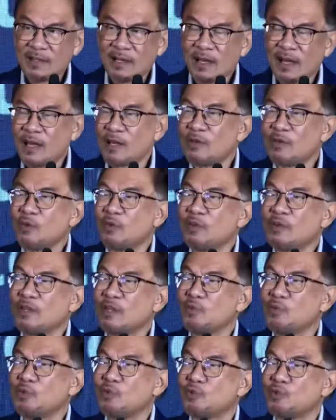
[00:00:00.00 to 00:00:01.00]
I don't
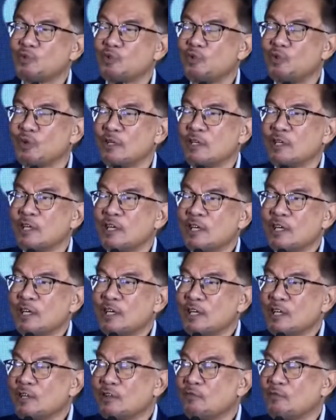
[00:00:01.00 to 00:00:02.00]
think we should go and
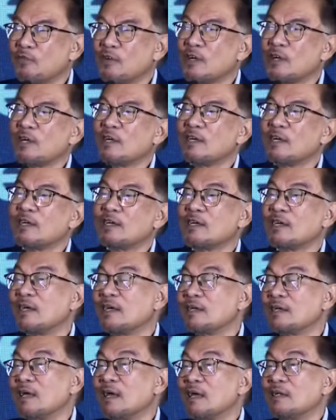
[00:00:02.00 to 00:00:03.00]
interfere
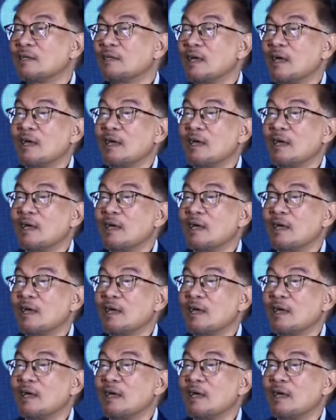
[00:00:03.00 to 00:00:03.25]
and